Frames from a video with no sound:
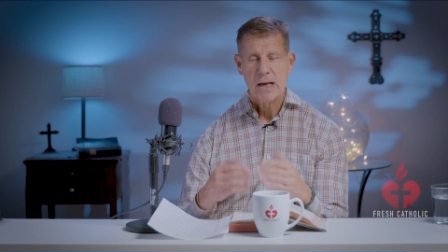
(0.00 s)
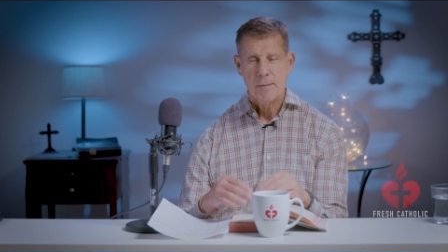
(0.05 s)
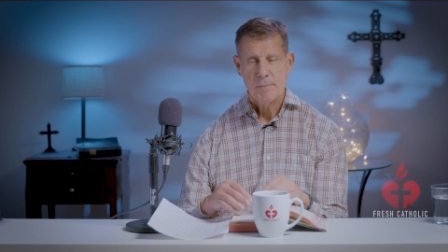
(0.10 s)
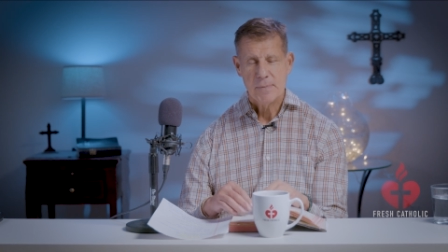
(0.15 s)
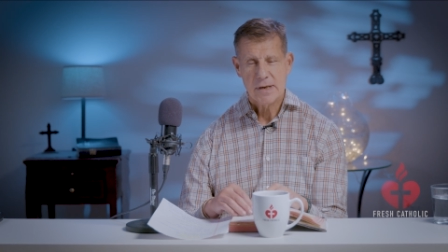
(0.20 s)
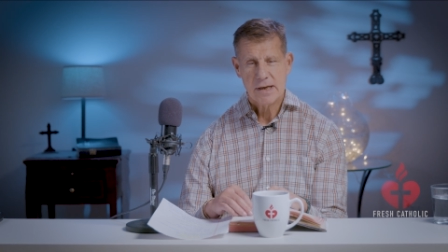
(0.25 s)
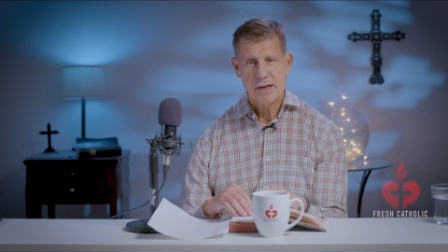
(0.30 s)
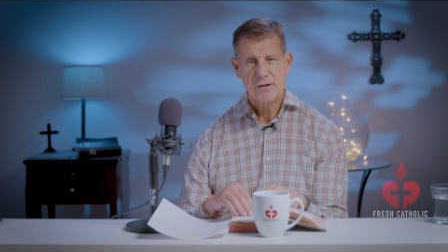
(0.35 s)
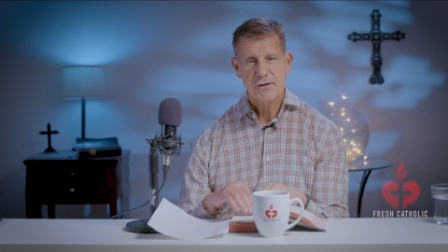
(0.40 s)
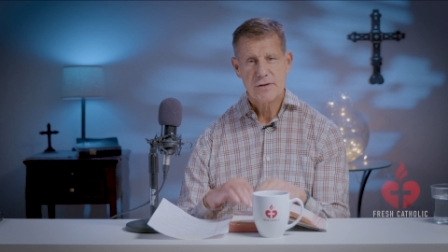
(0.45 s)

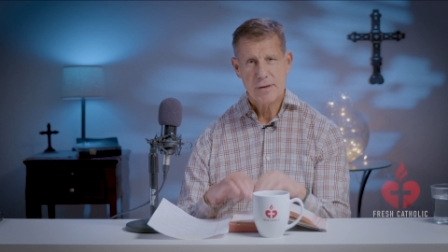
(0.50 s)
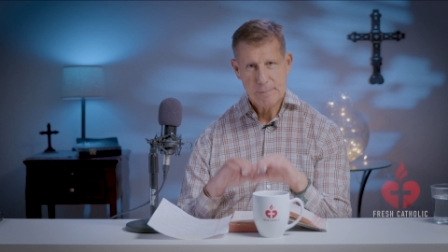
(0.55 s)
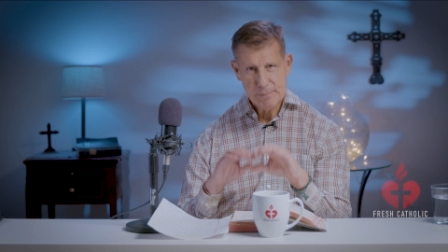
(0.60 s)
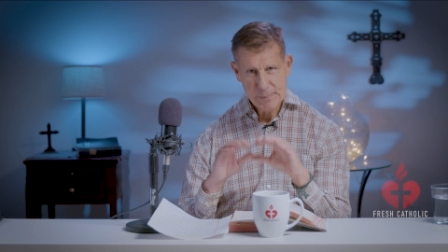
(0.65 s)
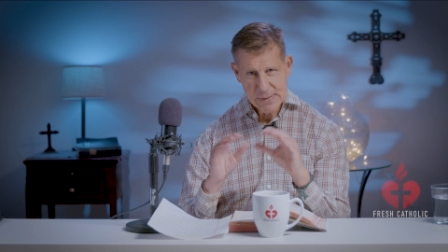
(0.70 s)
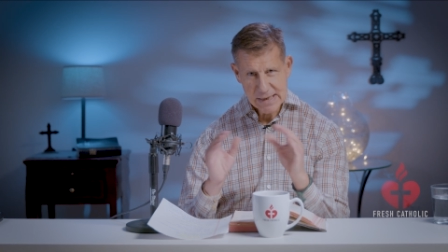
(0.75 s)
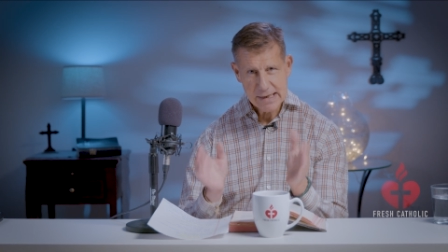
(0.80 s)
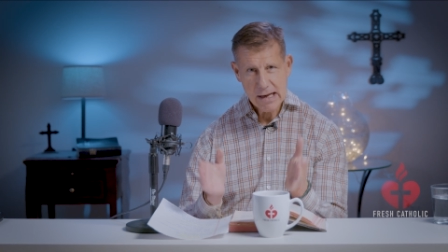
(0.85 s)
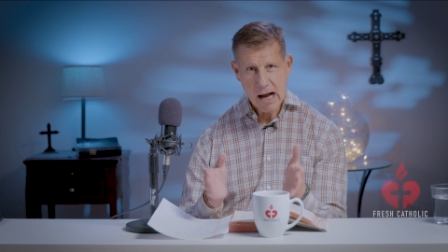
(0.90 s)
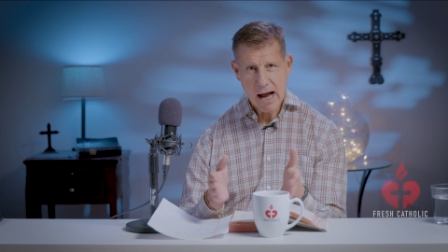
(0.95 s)
because the
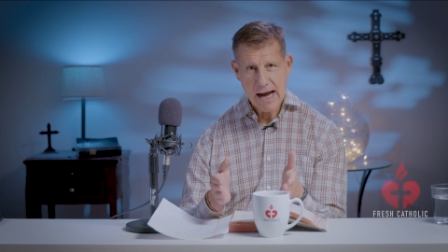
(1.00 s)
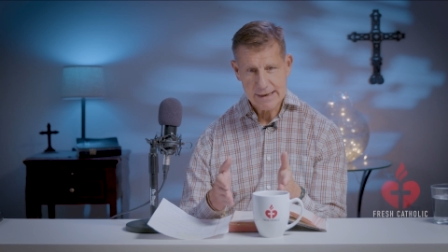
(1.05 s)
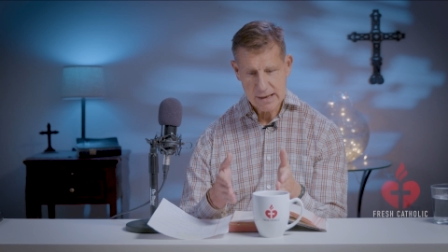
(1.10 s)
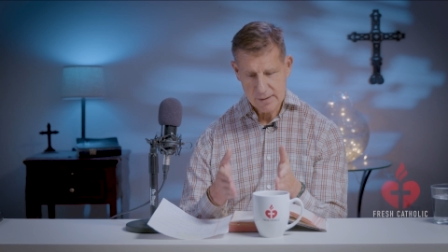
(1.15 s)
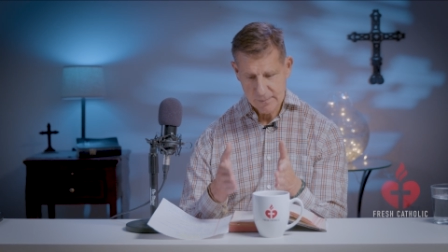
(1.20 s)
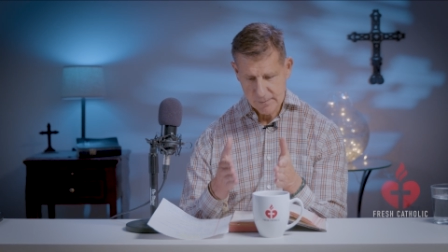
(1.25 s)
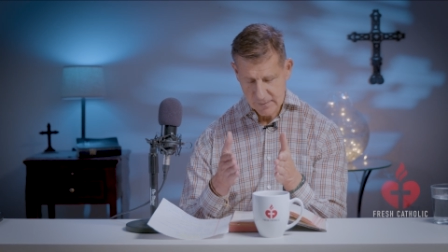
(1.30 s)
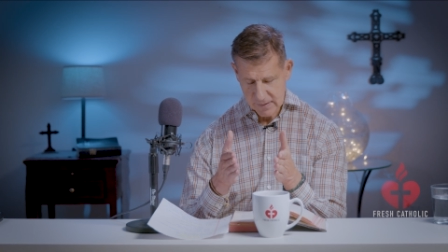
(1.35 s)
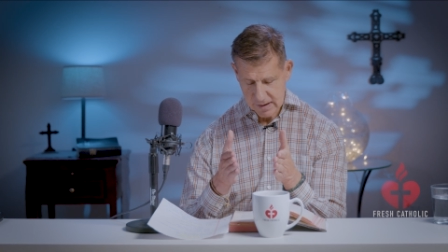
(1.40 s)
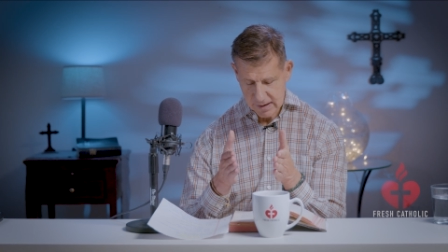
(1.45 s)
big
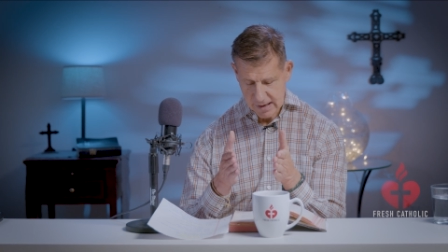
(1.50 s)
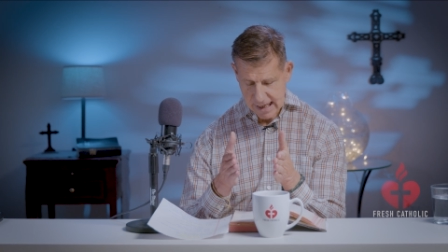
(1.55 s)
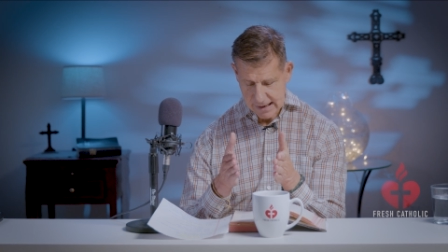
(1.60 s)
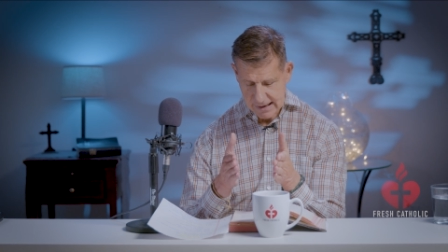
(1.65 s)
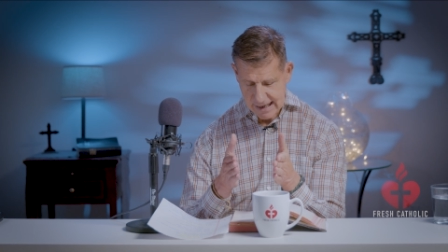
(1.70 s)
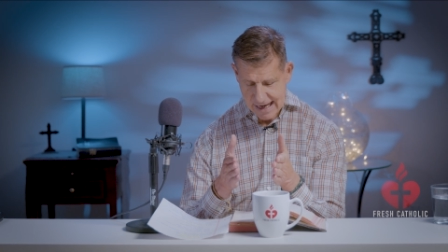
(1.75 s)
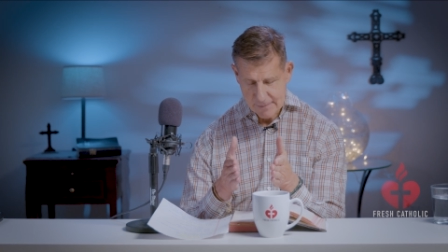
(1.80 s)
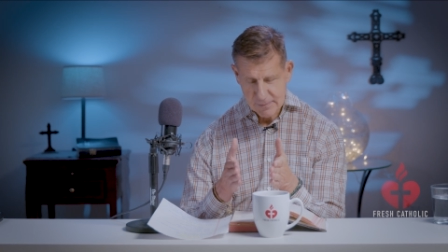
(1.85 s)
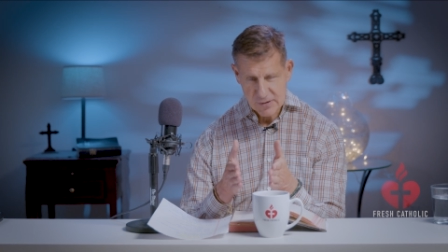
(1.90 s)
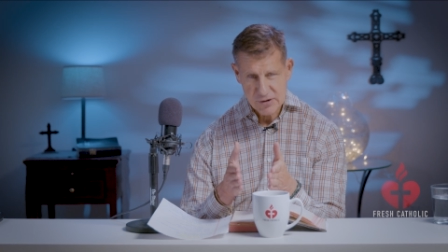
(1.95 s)
item that
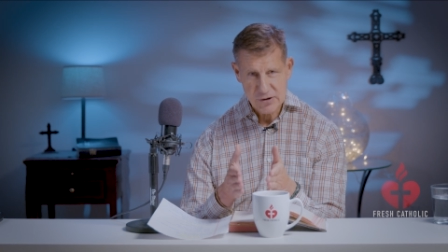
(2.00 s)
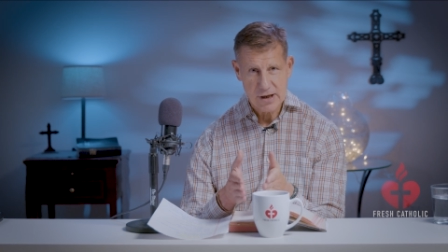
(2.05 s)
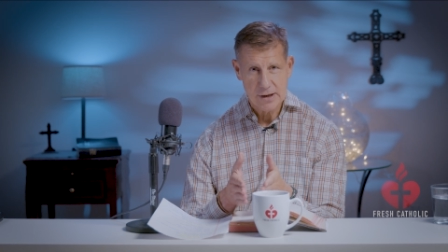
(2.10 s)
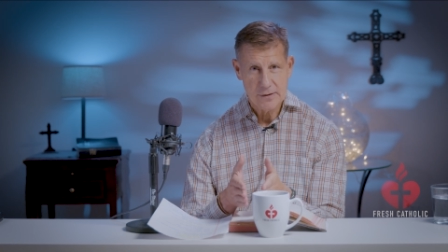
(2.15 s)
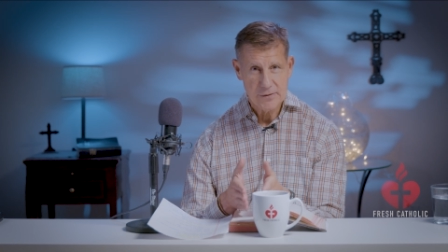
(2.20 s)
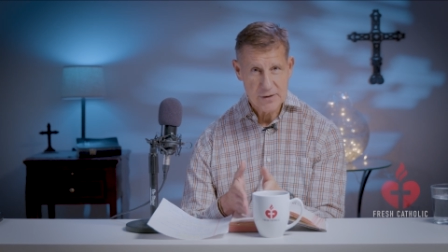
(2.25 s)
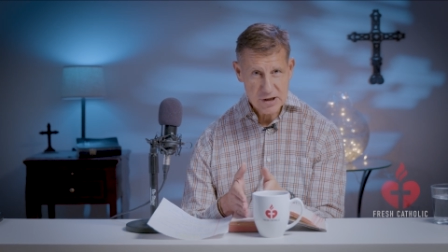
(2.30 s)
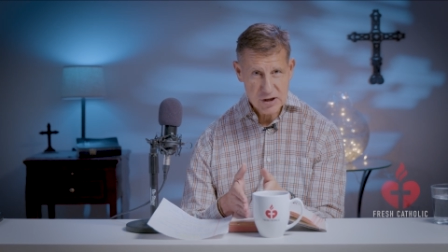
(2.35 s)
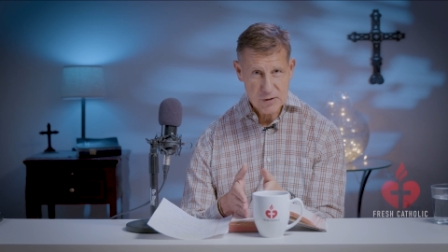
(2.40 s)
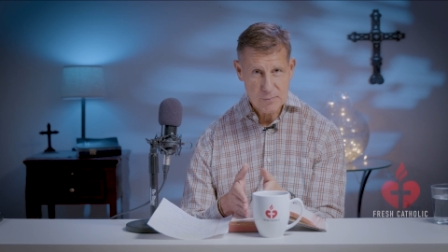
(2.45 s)
happens
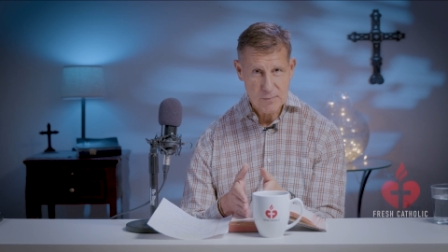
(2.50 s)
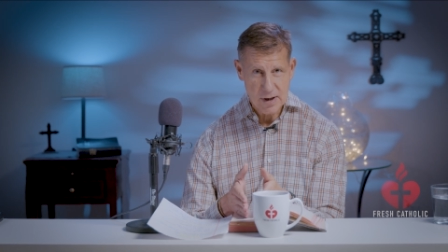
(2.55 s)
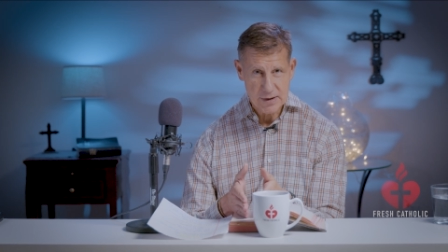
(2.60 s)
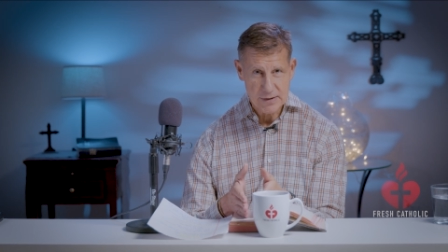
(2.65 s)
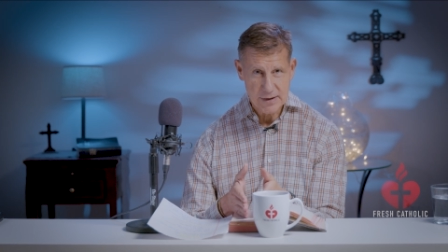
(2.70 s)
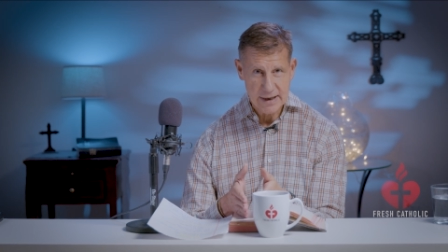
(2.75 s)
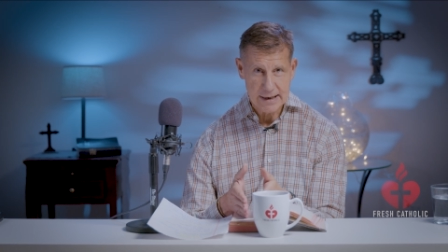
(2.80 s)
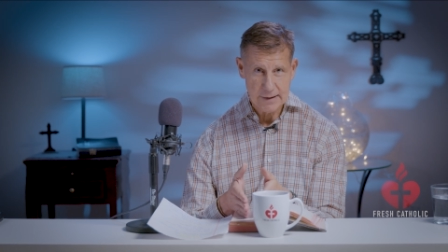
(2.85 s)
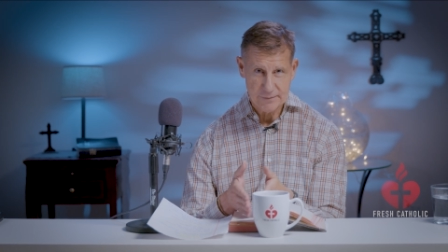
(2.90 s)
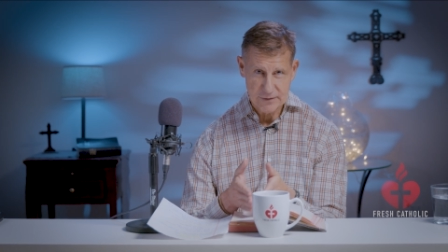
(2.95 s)
on this
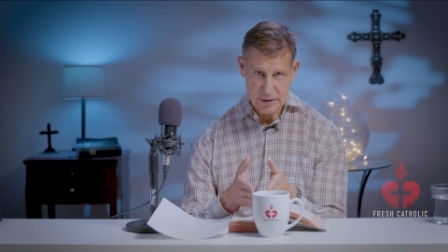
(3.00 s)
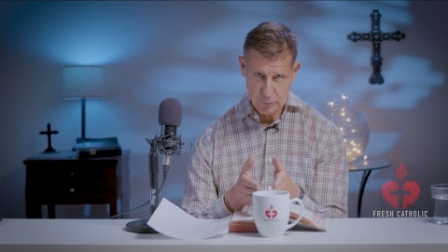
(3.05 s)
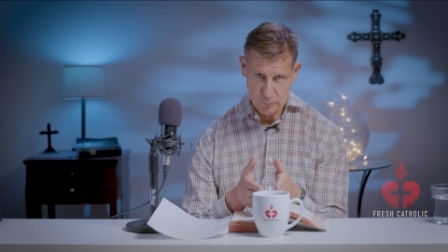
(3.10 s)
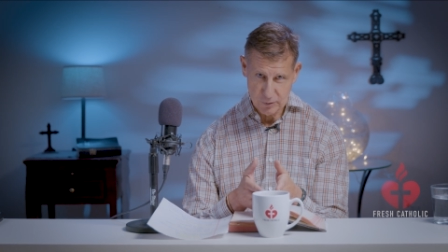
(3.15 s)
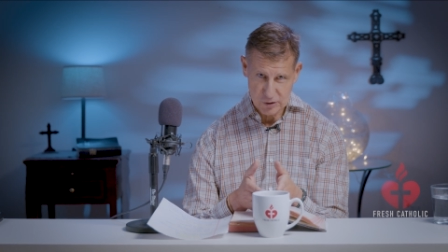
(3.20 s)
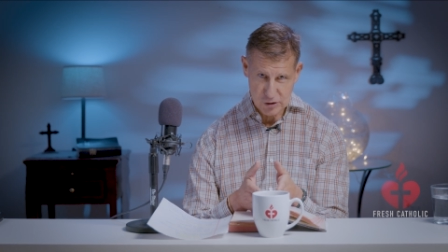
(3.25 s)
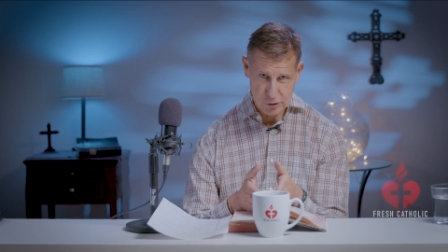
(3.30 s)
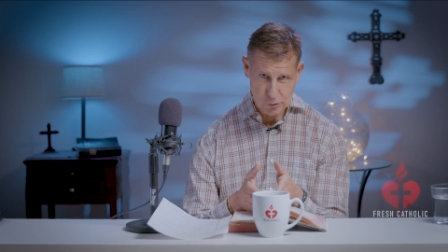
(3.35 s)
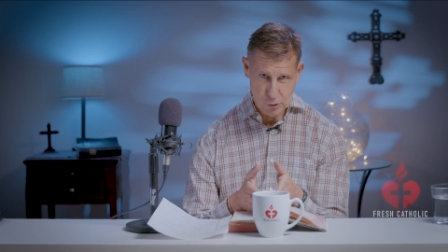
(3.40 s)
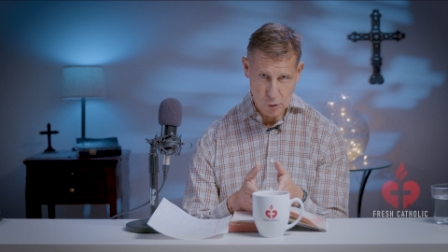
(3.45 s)
Monday of the
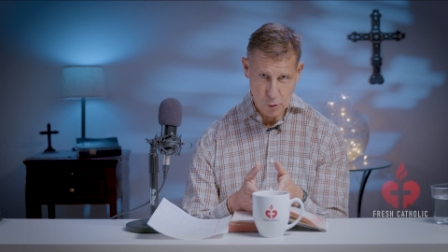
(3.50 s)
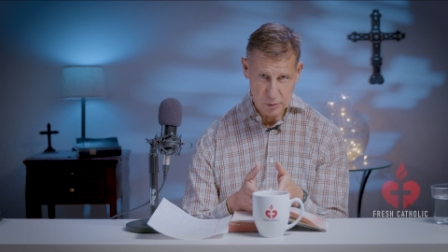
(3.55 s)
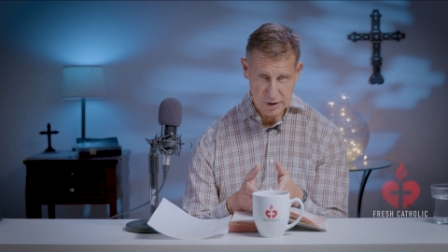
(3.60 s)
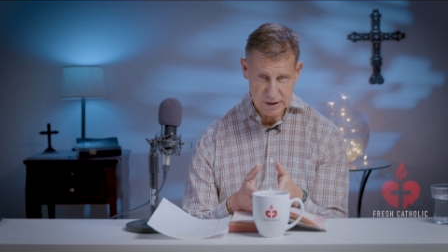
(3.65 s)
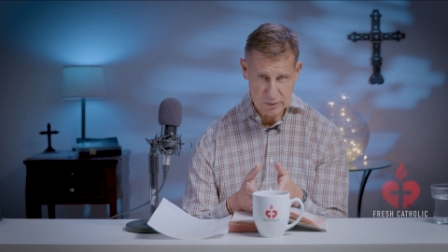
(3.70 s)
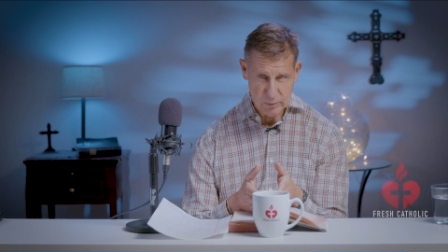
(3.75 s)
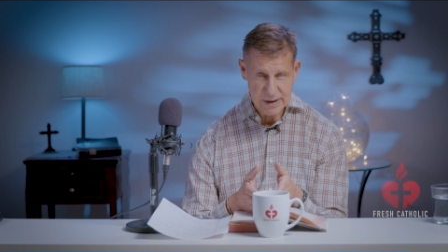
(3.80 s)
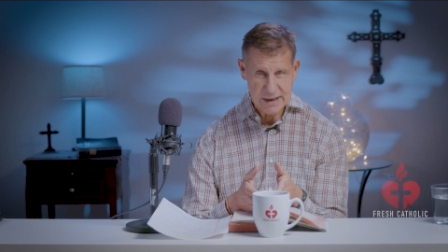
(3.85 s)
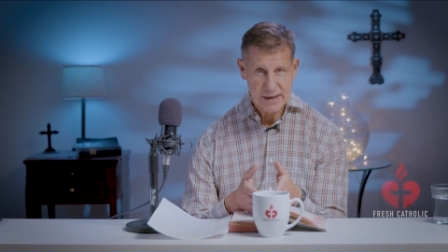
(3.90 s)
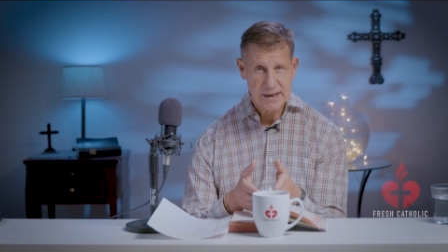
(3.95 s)
original Holy
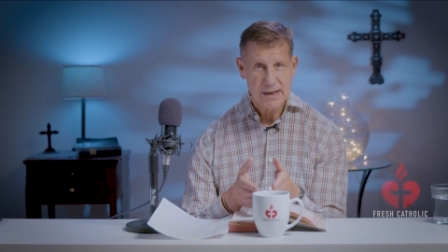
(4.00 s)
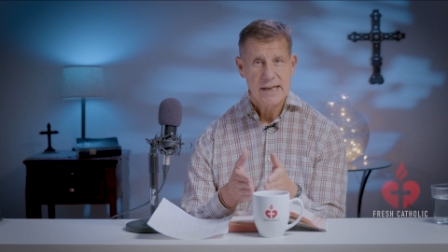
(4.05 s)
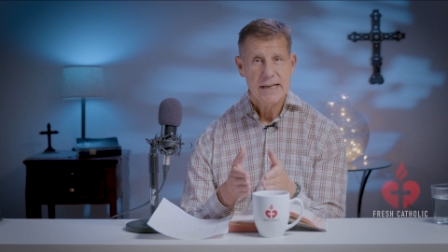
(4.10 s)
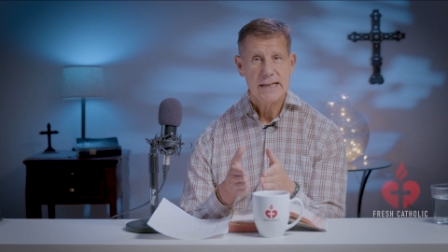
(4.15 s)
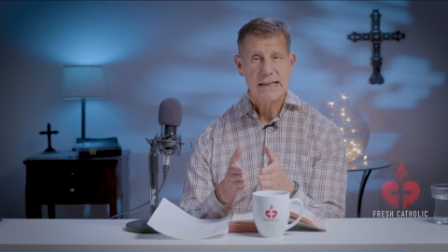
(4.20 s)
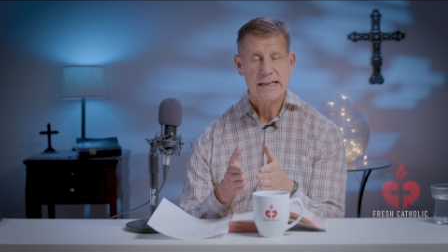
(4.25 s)
Week